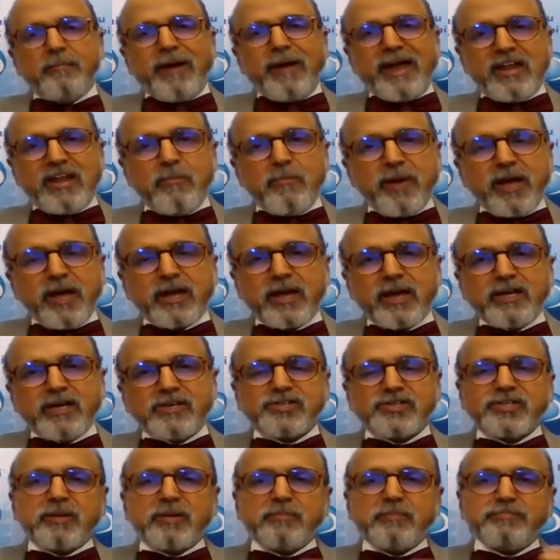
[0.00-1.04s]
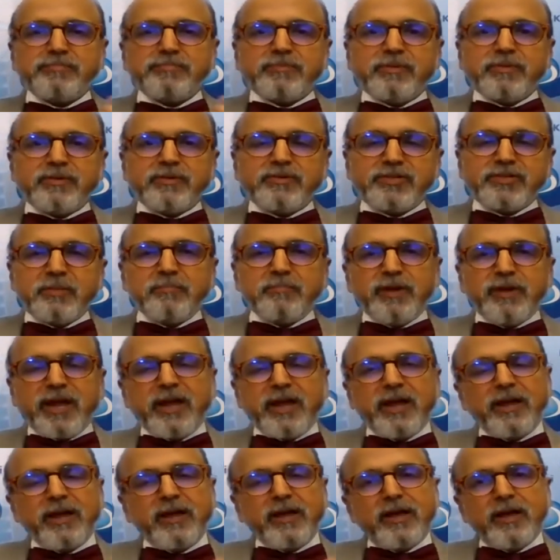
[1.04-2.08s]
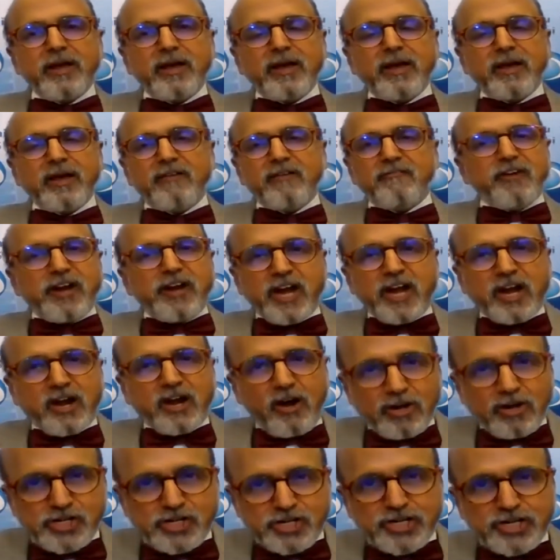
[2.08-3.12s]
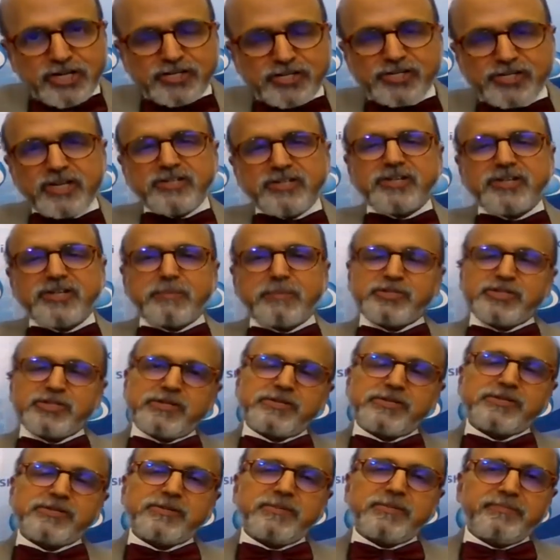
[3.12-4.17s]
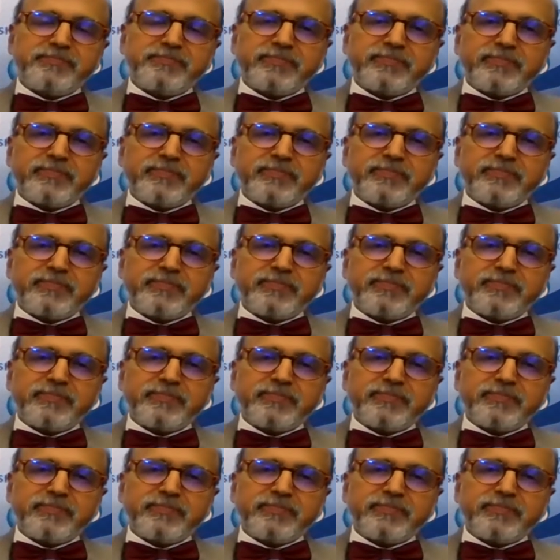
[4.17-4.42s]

pandemic is simply very conscious in substance.